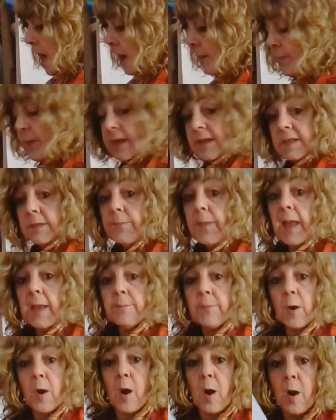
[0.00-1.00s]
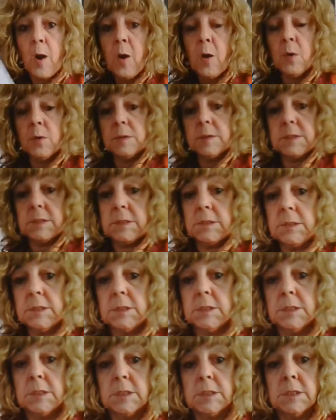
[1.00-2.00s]
a piece of paper old
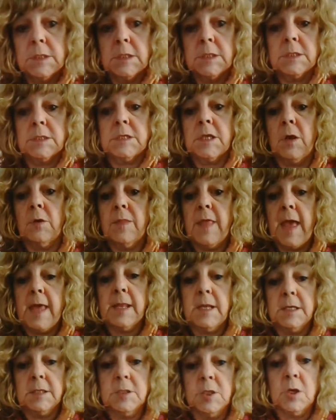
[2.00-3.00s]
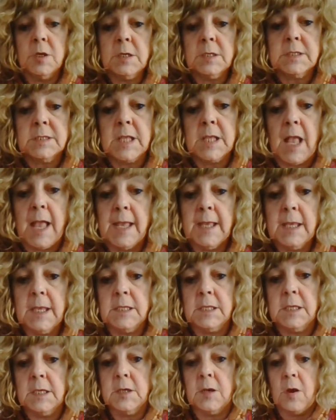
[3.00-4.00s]
so that it looks like
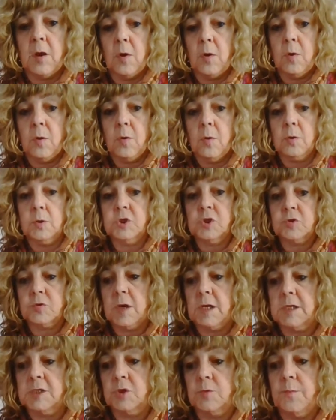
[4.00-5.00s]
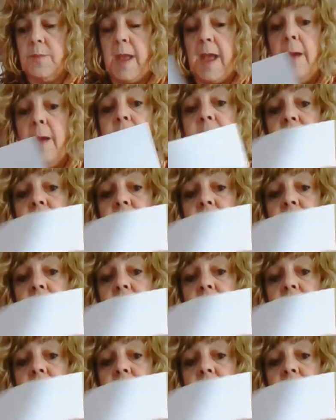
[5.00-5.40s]
it's an old treasure map.